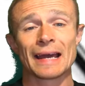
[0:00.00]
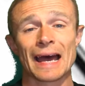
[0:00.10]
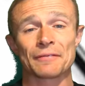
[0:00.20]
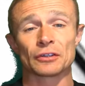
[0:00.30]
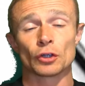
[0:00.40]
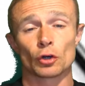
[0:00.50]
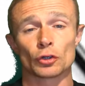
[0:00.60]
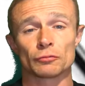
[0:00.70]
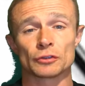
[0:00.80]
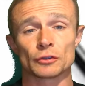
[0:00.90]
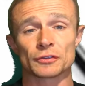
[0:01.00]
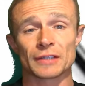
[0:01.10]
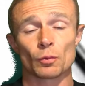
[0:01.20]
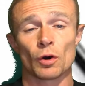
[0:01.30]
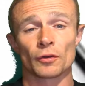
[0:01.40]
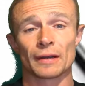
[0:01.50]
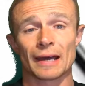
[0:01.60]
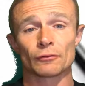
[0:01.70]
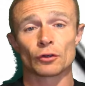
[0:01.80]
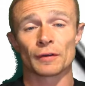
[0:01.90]
having not got the results they want,
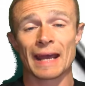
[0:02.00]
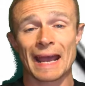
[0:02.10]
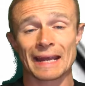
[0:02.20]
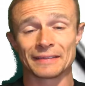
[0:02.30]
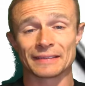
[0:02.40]
have gone head